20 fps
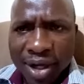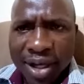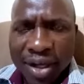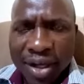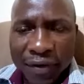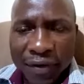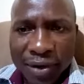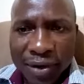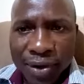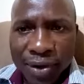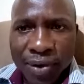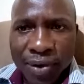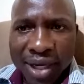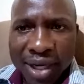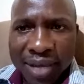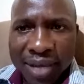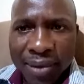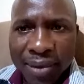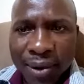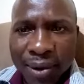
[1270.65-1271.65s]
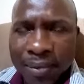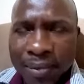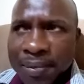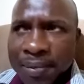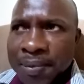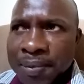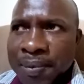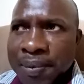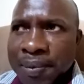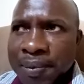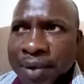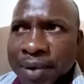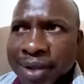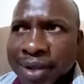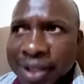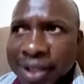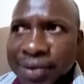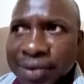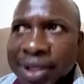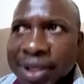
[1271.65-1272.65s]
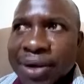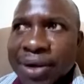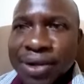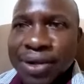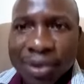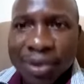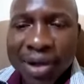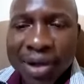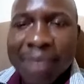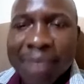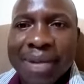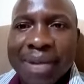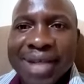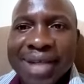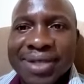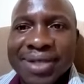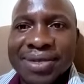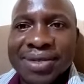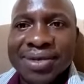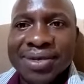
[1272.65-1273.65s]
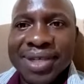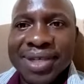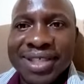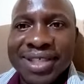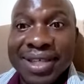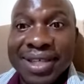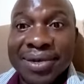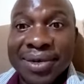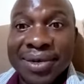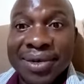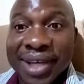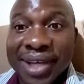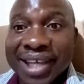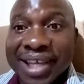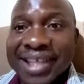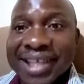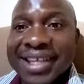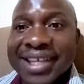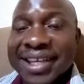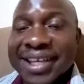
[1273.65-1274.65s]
If it's not workable, then we'll also come back to you and tell you, okay,